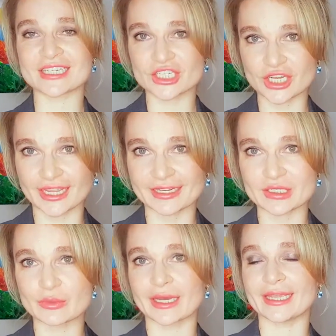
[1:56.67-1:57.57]

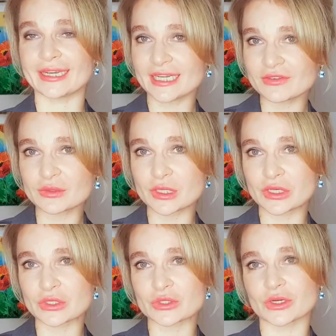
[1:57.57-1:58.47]
checked by a native speaking
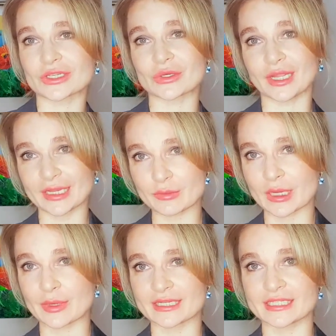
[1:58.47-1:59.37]
instructor and by
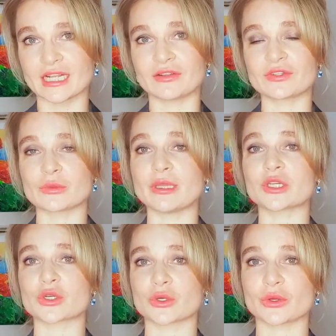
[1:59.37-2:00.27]
myself to make
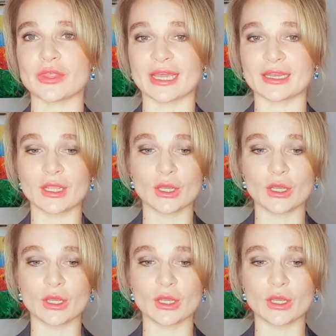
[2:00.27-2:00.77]
sure that